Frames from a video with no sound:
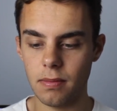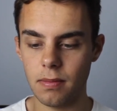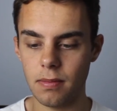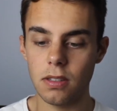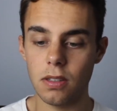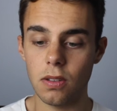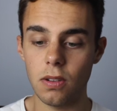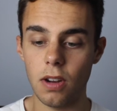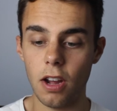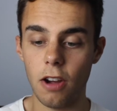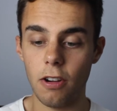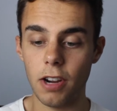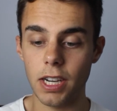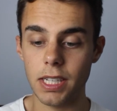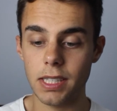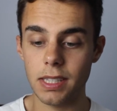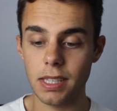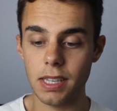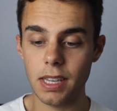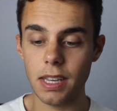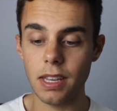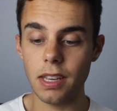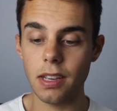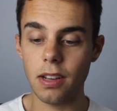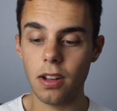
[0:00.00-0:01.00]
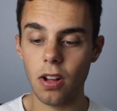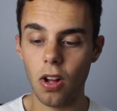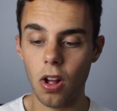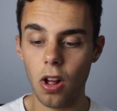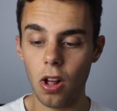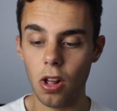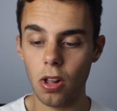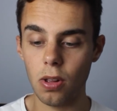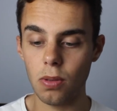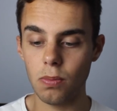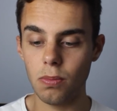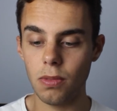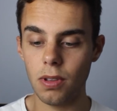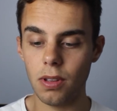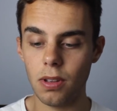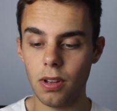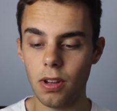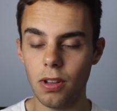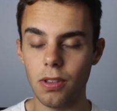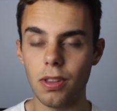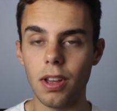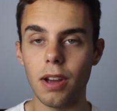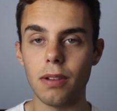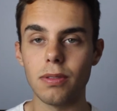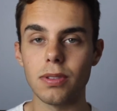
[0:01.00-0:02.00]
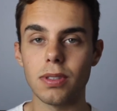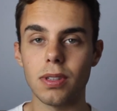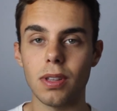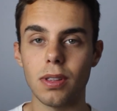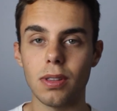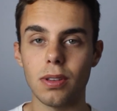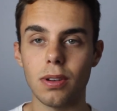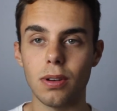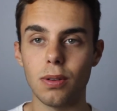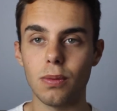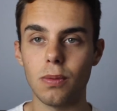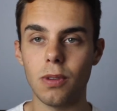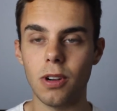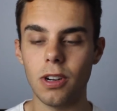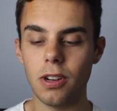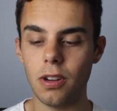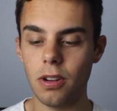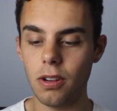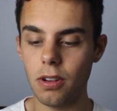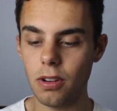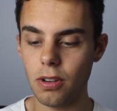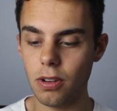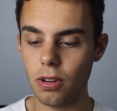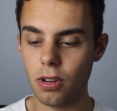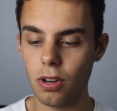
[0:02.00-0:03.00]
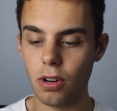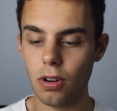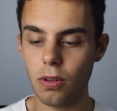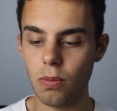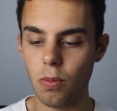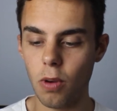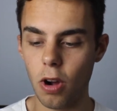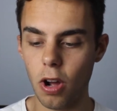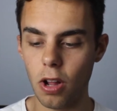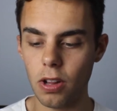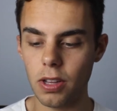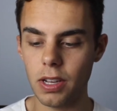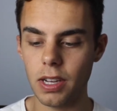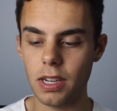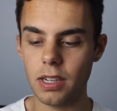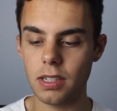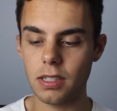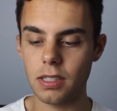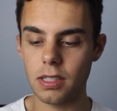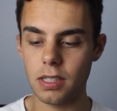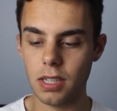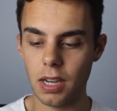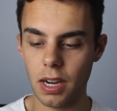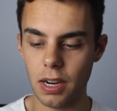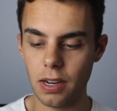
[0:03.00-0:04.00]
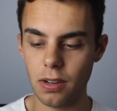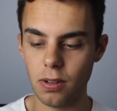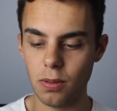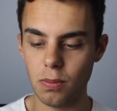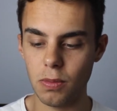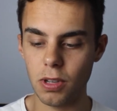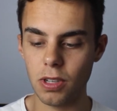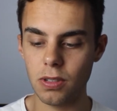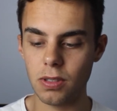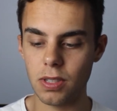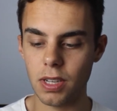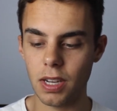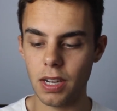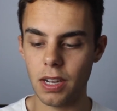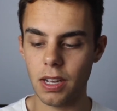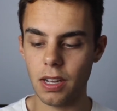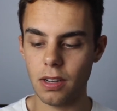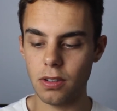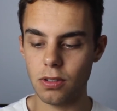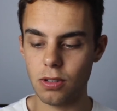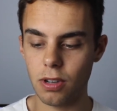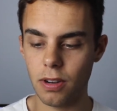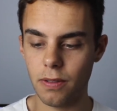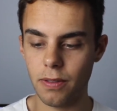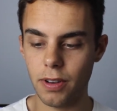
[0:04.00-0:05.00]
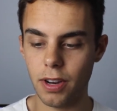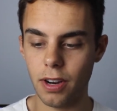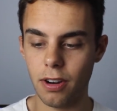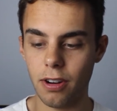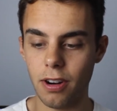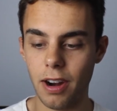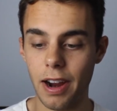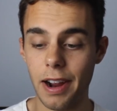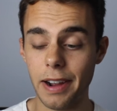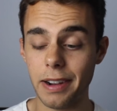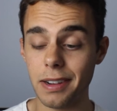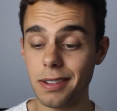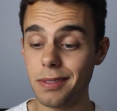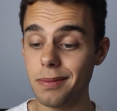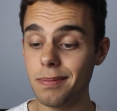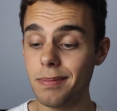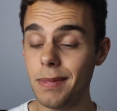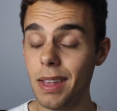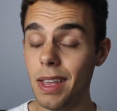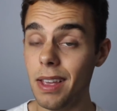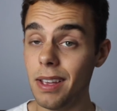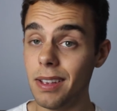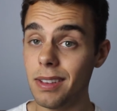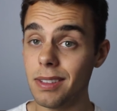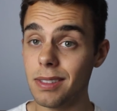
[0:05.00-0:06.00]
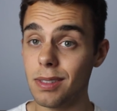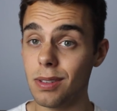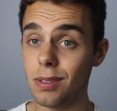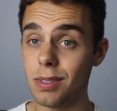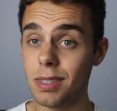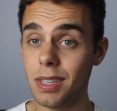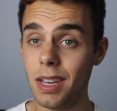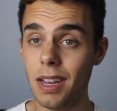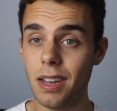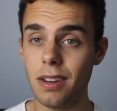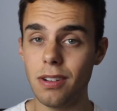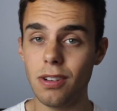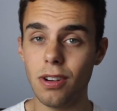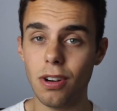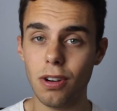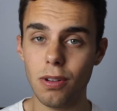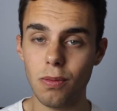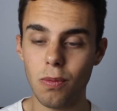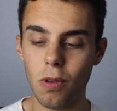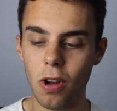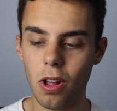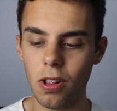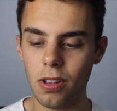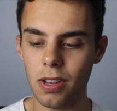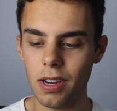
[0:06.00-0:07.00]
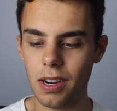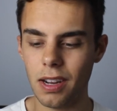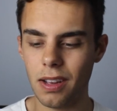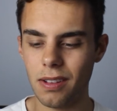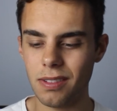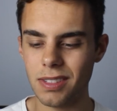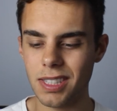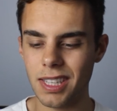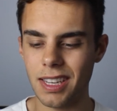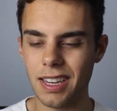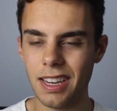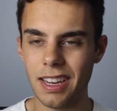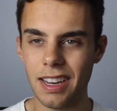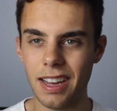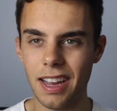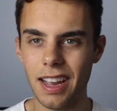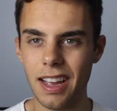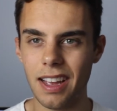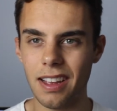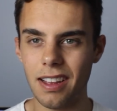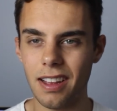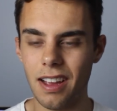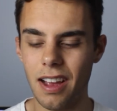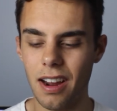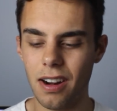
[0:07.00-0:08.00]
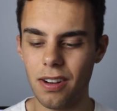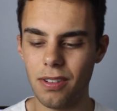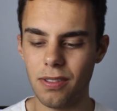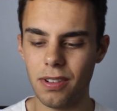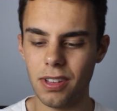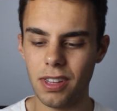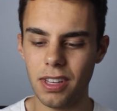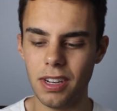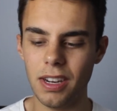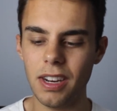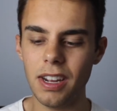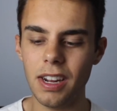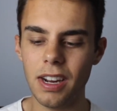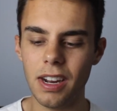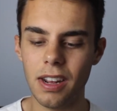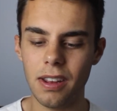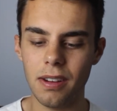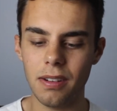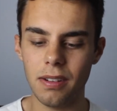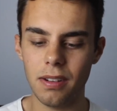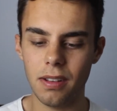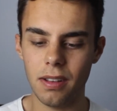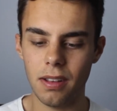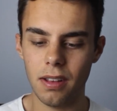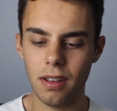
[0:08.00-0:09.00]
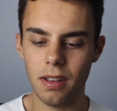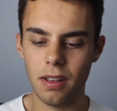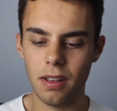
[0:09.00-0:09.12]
So now I see Calm, oh that was the third one, NerdWallet, Tidal Music, and Trivia Crack. So say NerdWallet, I was like, yeah, I don't really need it.